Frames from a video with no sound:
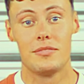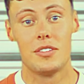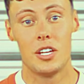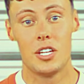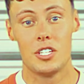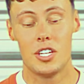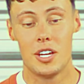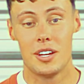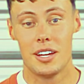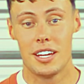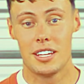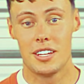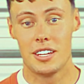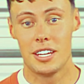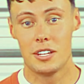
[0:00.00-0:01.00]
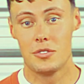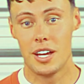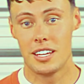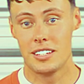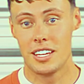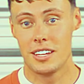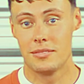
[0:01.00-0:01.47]
He shouldn't even be
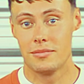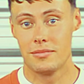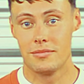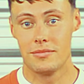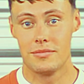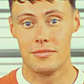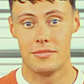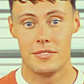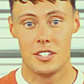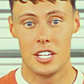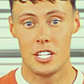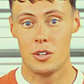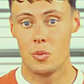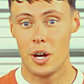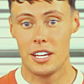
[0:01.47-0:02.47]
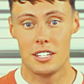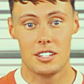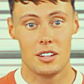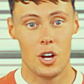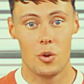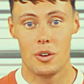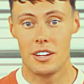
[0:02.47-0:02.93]
racing. He's way
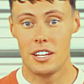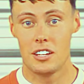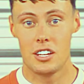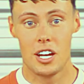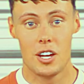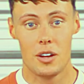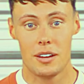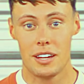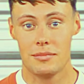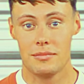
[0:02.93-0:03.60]
slower than Jeremy.